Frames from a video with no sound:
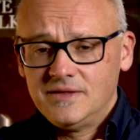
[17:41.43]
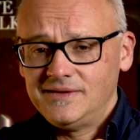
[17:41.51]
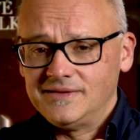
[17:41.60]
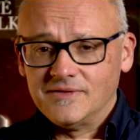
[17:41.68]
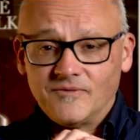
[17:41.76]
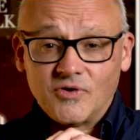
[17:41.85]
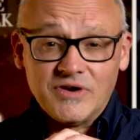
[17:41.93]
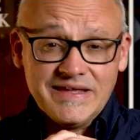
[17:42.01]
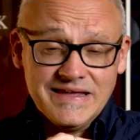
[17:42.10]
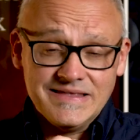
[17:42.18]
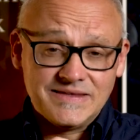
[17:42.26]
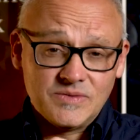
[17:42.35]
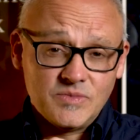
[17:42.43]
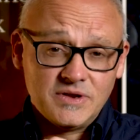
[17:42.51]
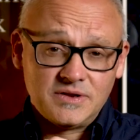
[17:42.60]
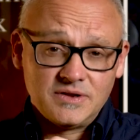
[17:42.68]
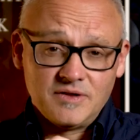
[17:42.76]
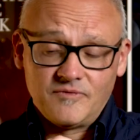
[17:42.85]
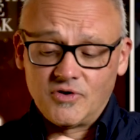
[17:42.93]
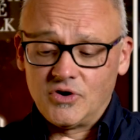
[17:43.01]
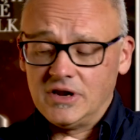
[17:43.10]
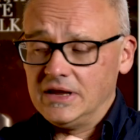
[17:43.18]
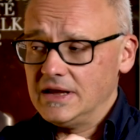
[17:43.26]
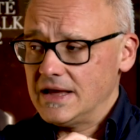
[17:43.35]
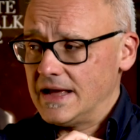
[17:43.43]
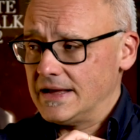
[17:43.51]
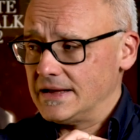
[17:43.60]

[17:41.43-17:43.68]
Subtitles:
This is a very intimate, a very